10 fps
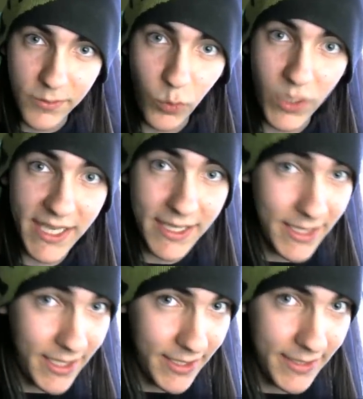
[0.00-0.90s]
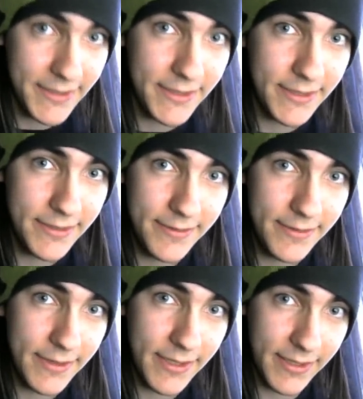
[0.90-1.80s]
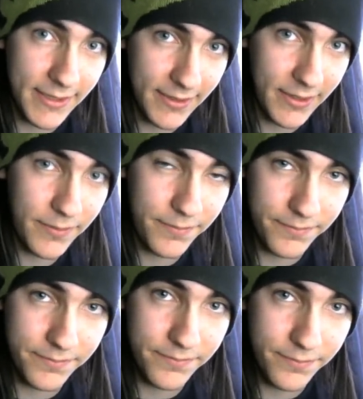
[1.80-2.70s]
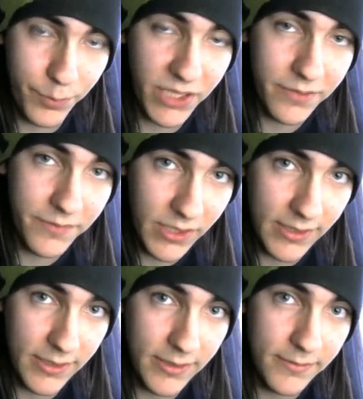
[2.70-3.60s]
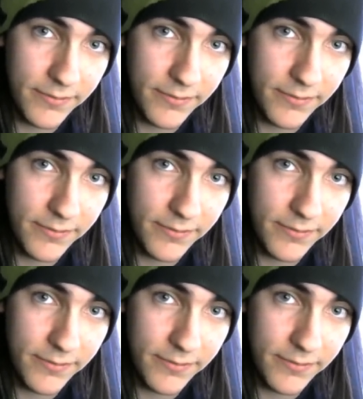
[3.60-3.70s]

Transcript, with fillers: When I die, it's gonna be invented.